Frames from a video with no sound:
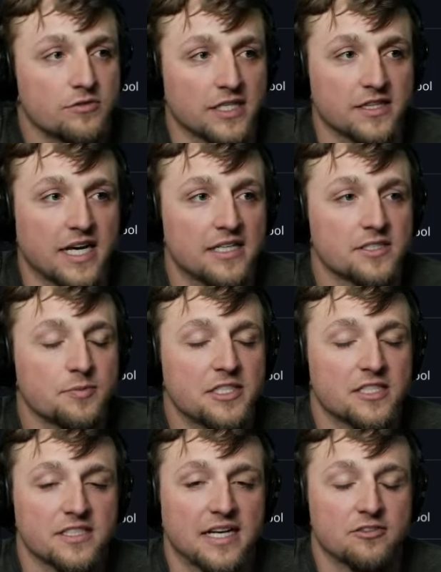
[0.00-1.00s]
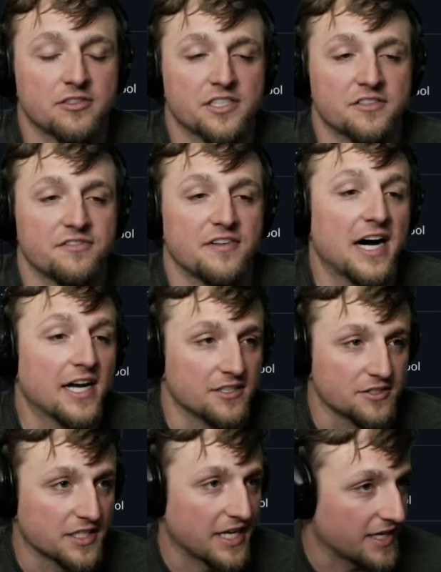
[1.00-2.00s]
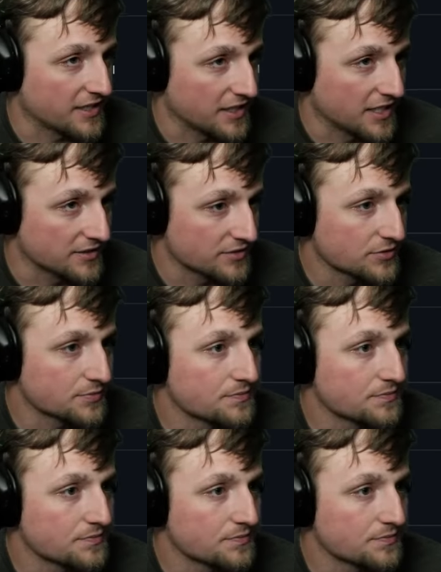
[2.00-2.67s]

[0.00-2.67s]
Right, the LSP doesn't have a real file to analyze.